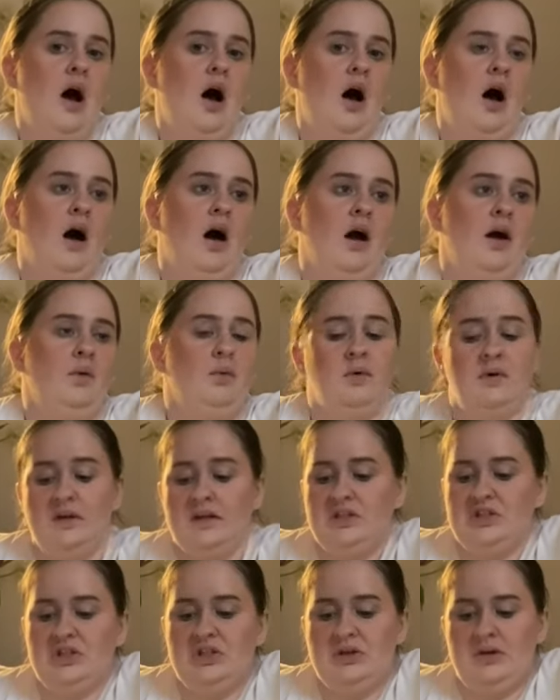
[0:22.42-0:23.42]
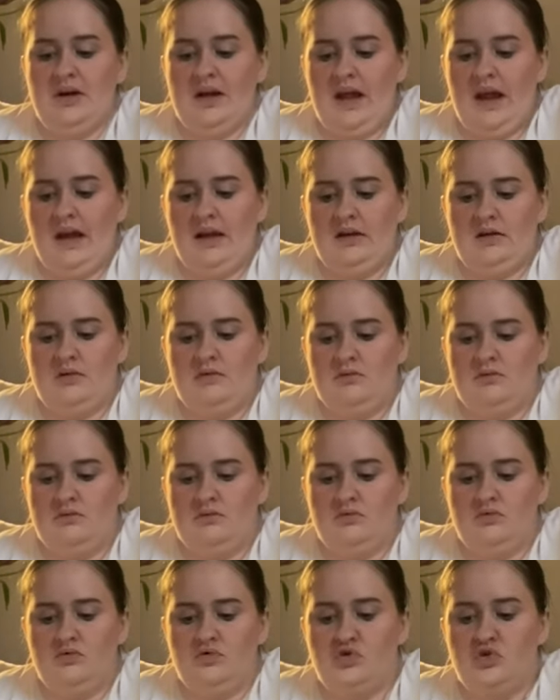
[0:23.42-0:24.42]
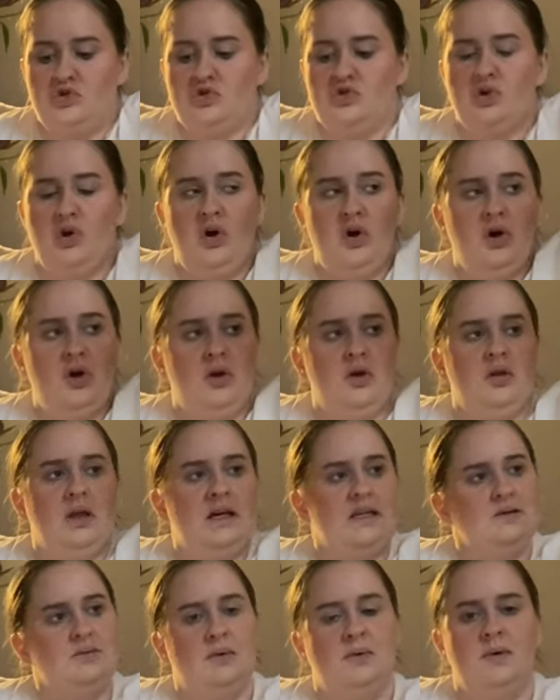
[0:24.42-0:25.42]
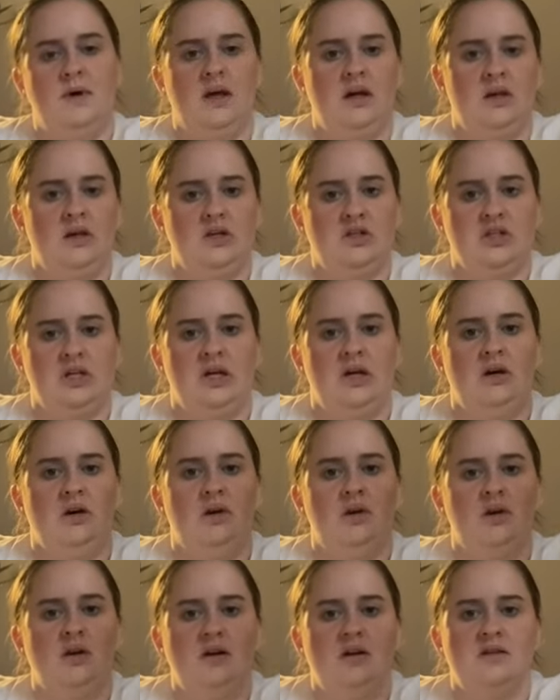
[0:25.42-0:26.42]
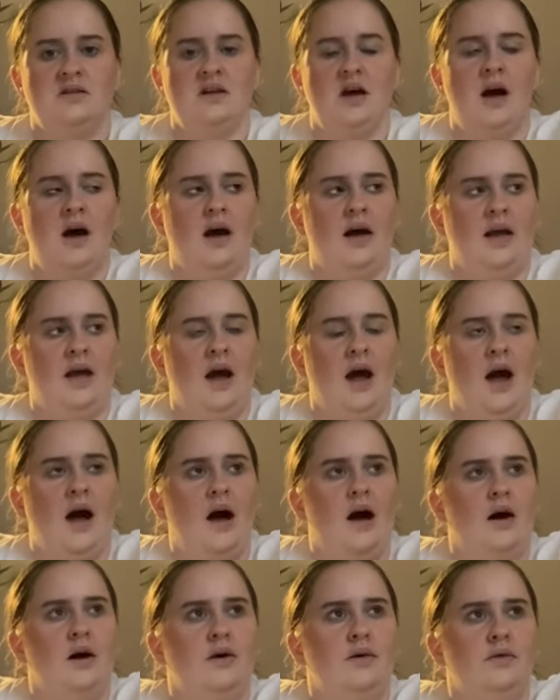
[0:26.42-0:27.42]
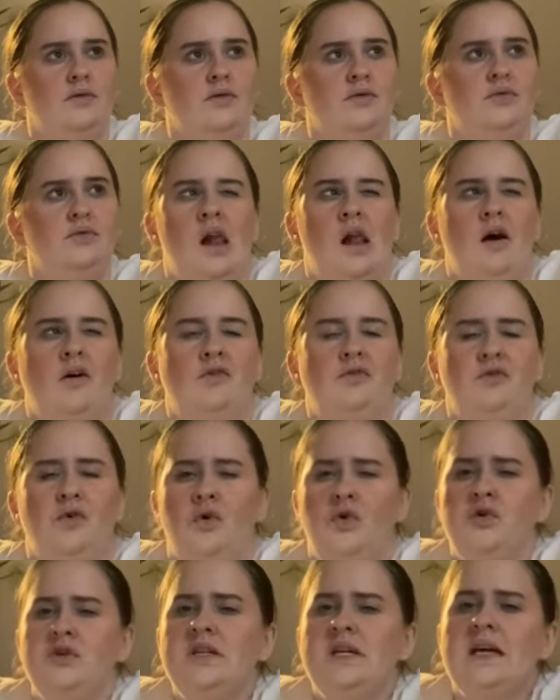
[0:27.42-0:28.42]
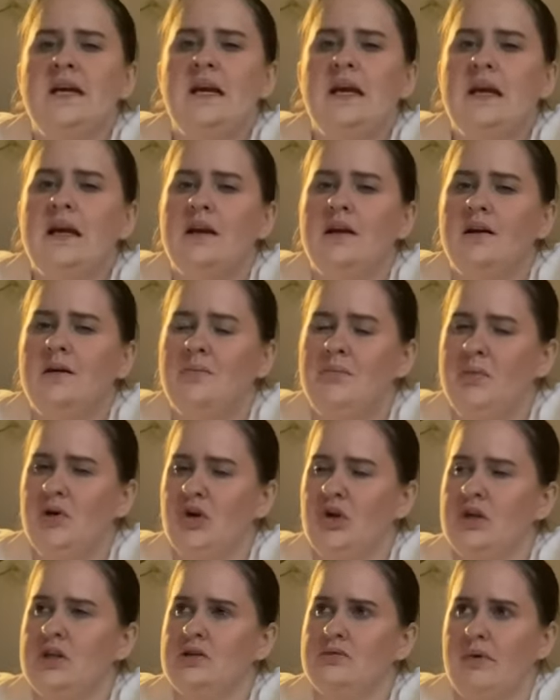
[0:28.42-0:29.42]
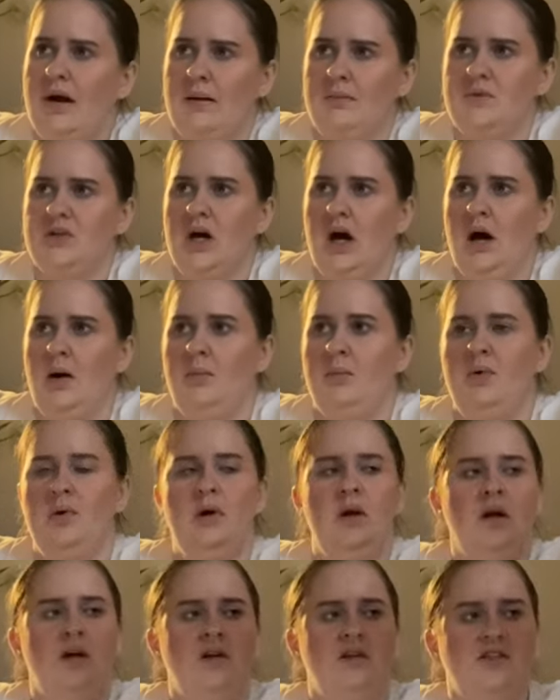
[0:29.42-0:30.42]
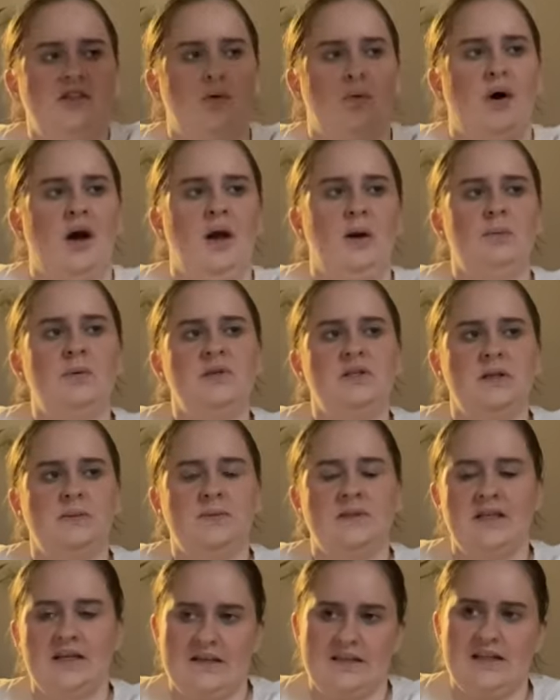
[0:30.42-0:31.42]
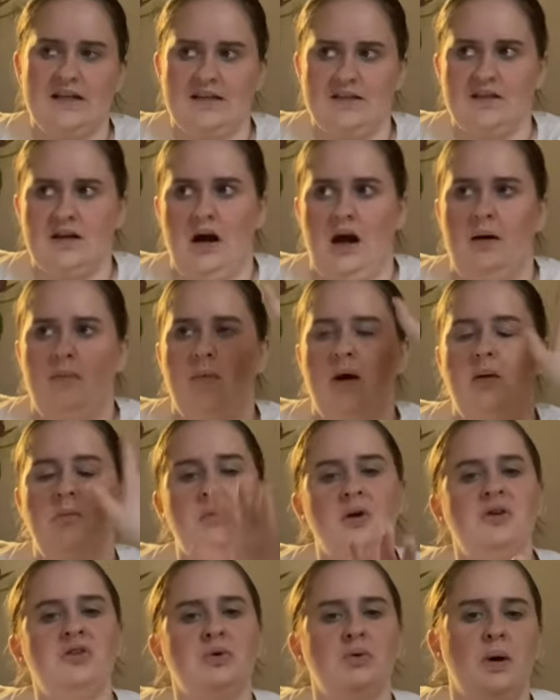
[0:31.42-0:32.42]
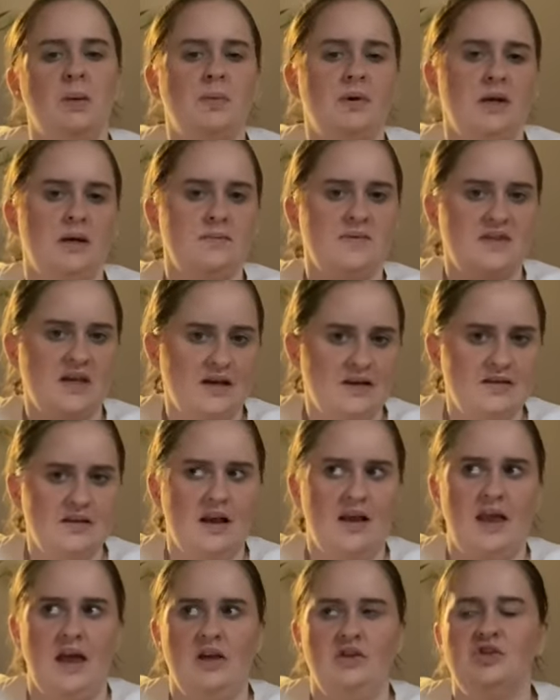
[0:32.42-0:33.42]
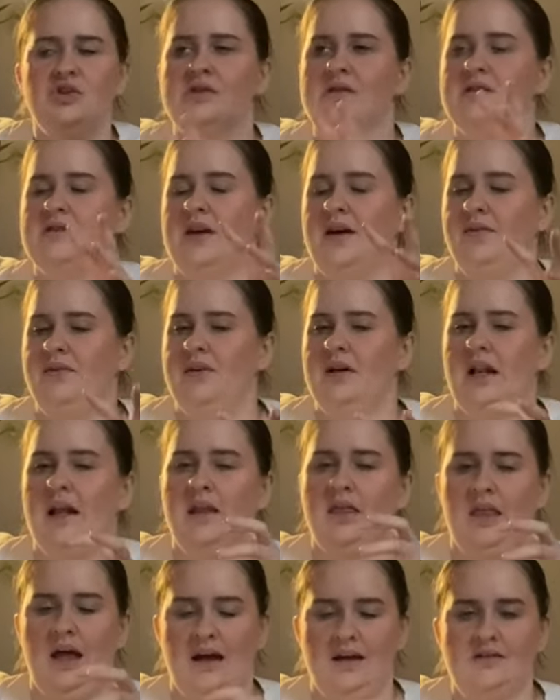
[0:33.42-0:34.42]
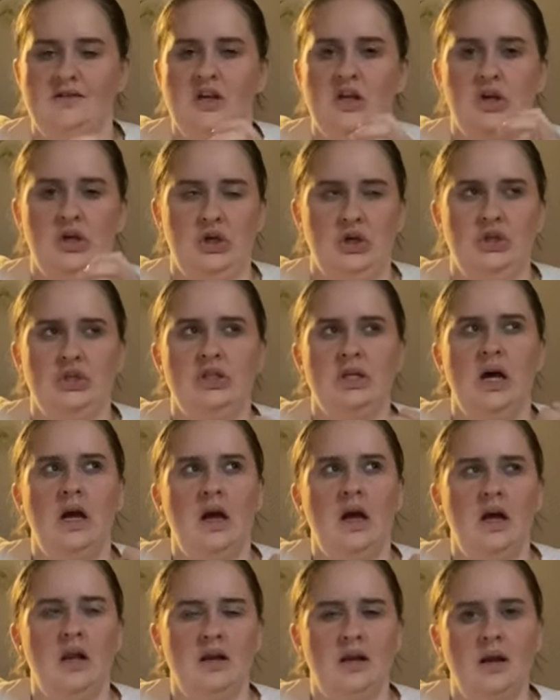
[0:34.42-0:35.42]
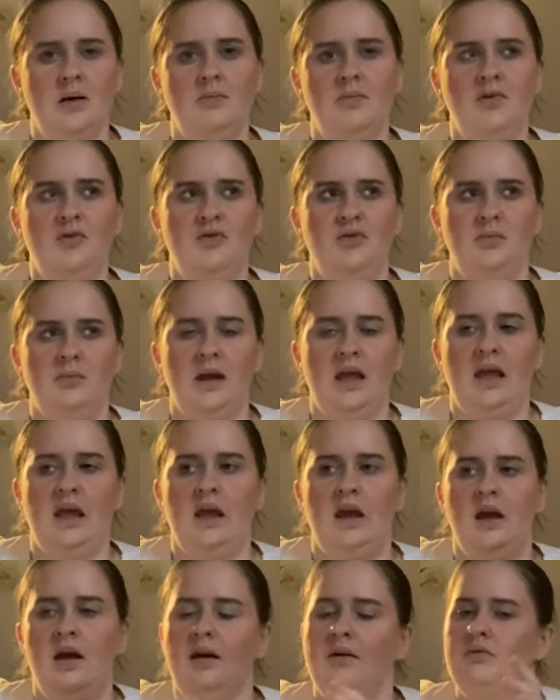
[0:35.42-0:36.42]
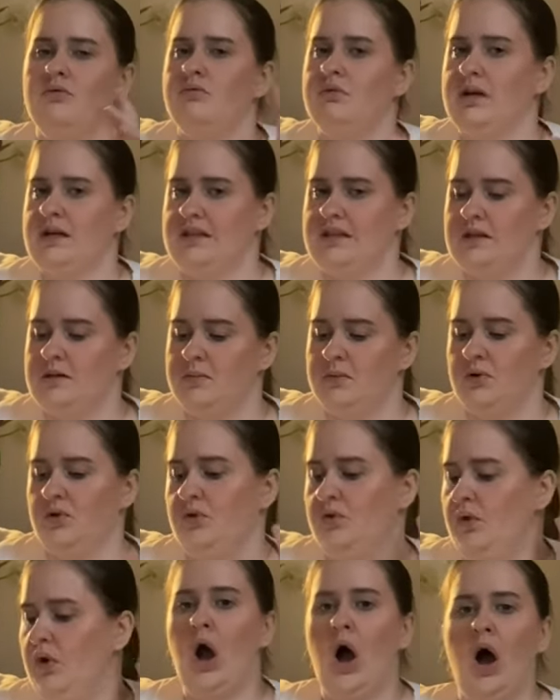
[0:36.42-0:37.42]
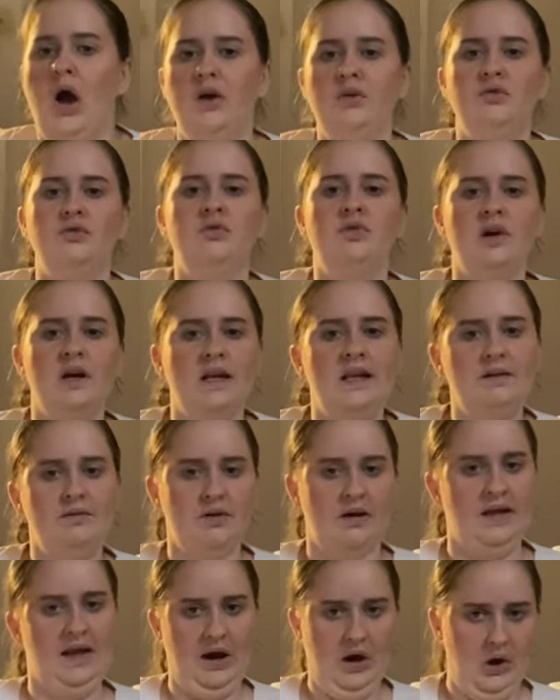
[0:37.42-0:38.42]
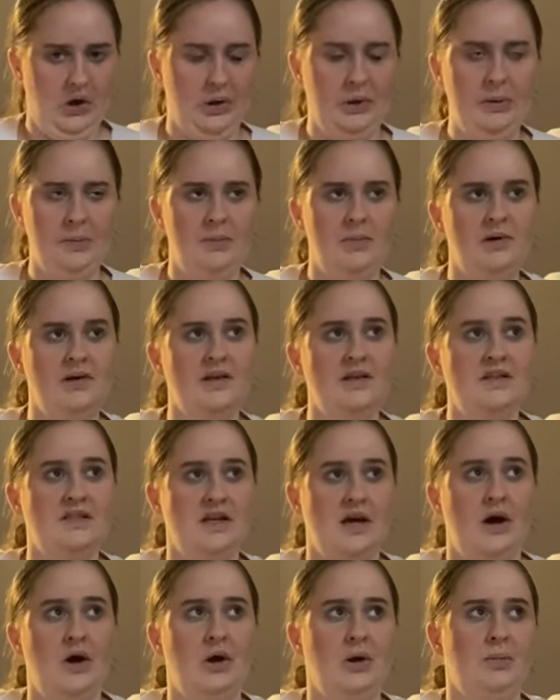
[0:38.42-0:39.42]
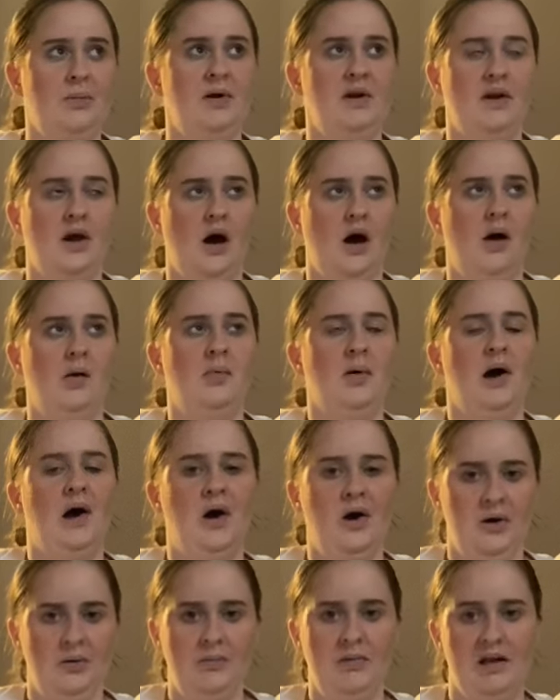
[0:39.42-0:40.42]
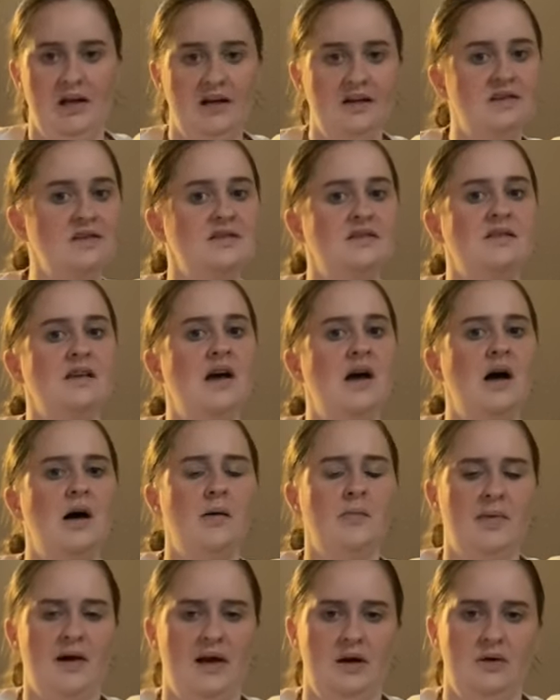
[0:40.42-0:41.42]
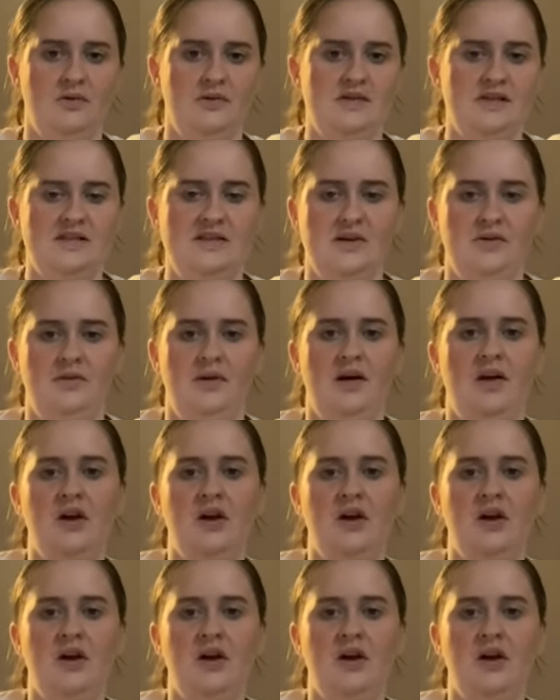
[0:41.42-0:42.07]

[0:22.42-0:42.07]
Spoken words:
I wanted to do it again. So that's what we're gonna do, because I have 14 books wrapped up. So I opened up 6 last time. I'm going to open up 6 again, just because I feel like that's a good number for me, reasonable. I really, really hope to open up Hopeless by Elsie Silver.